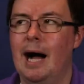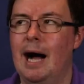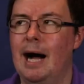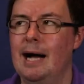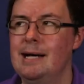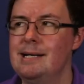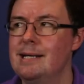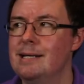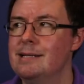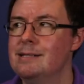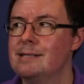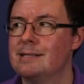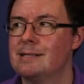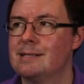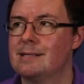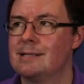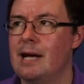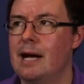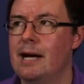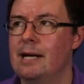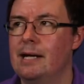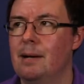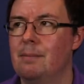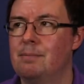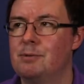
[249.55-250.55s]
I didn't
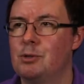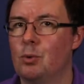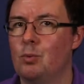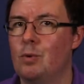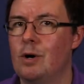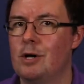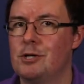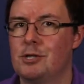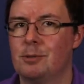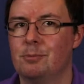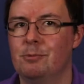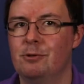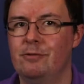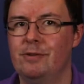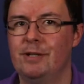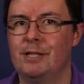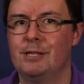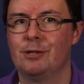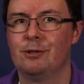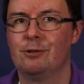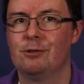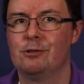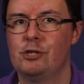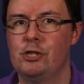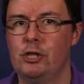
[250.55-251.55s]
sign up to watch a movie
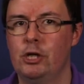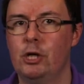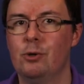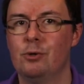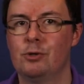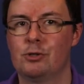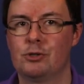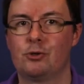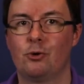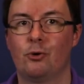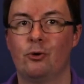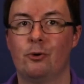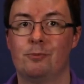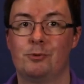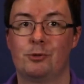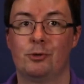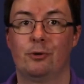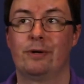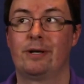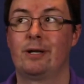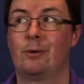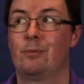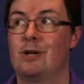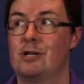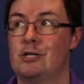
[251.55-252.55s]
called Geostorm so
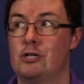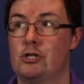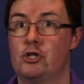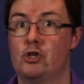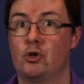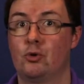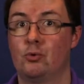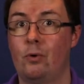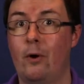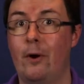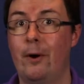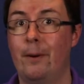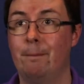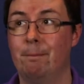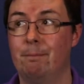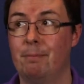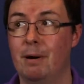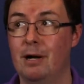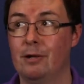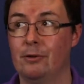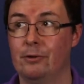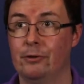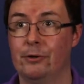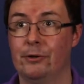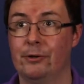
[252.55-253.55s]
I could watch Gerard
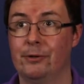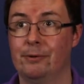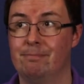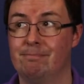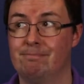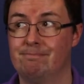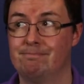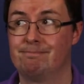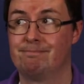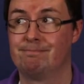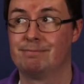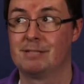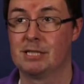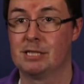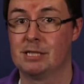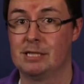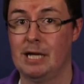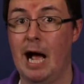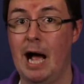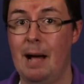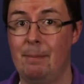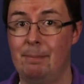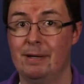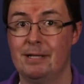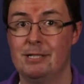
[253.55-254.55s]
Butler
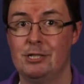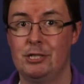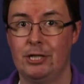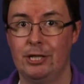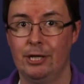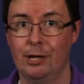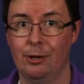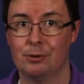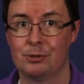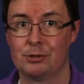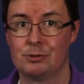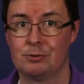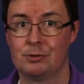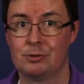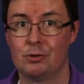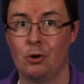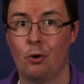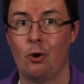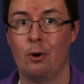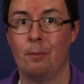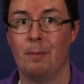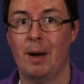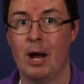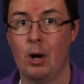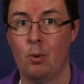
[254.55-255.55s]
stop a
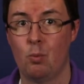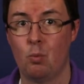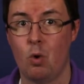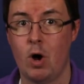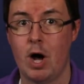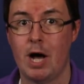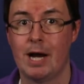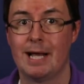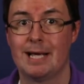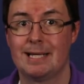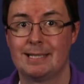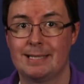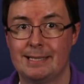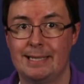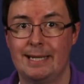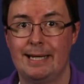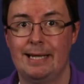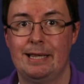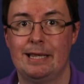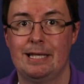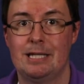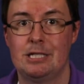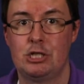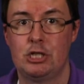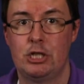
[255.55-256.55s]
geostorm. I want to see
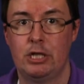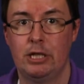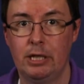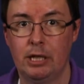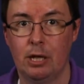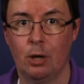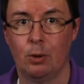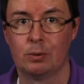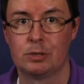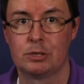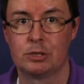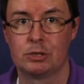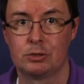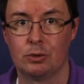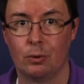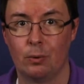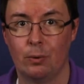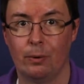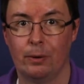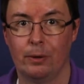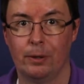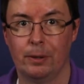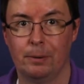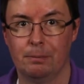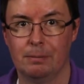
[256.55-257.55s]
the
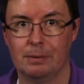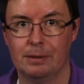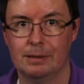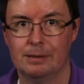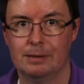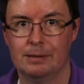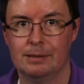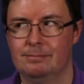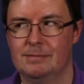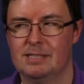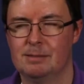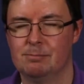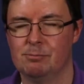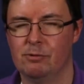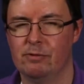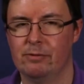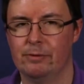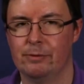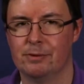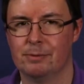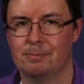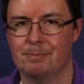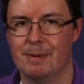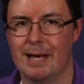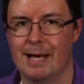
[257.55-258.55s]
geostorm. This movie
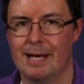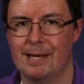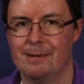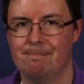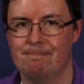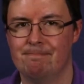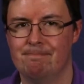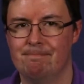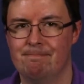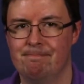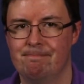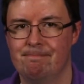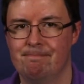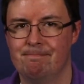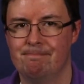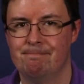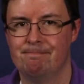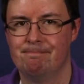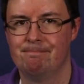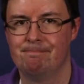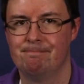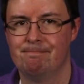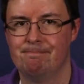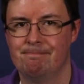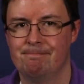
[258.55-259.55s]
was bad.
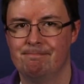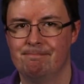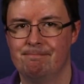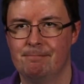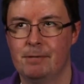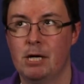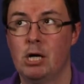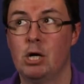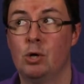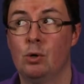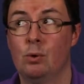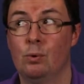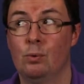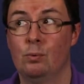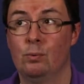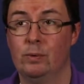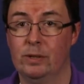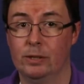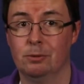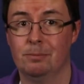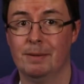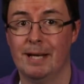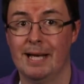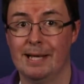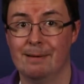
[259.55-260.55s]

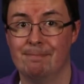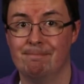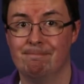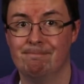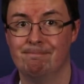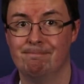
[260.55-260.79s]
Real bad.